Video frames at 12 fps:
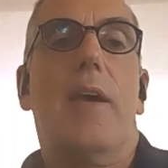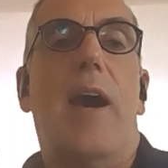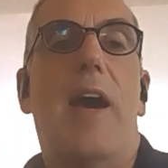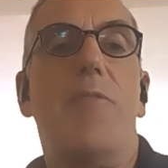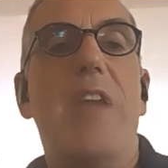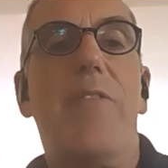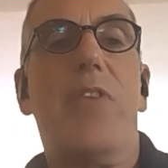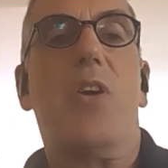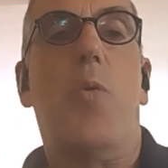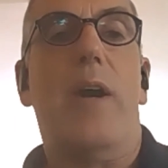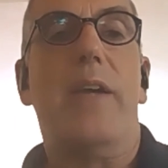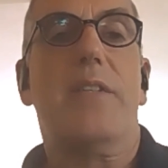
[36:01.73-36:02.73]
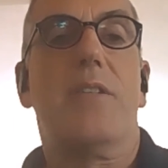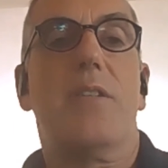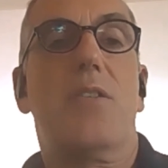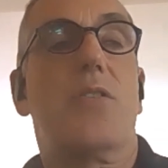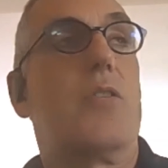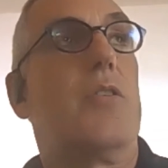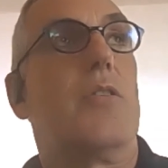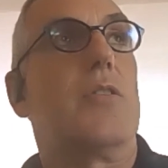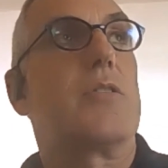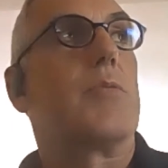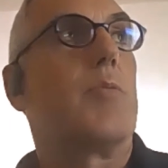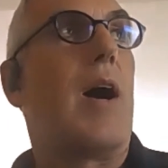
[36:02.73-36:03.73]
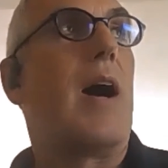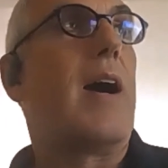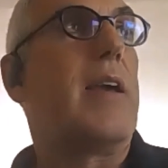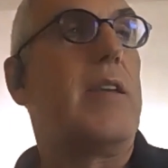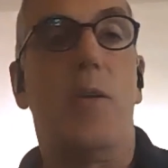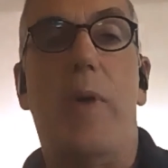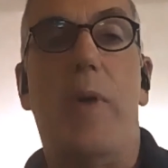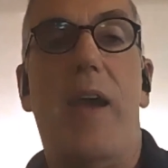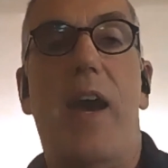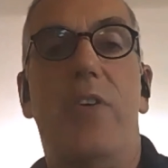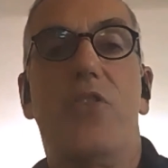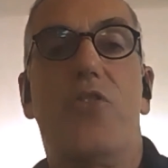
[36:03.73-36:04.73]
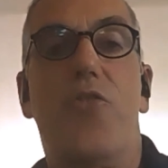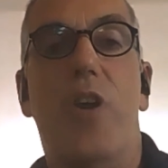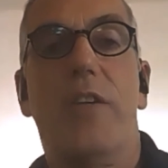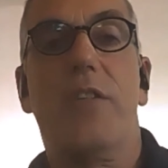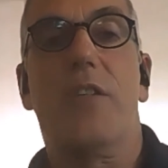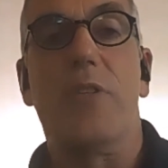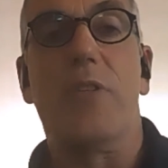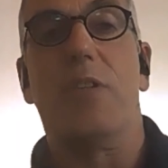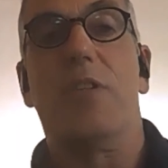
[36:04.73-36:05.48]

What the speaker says: And I've never quite understood why you might have a trust who is doing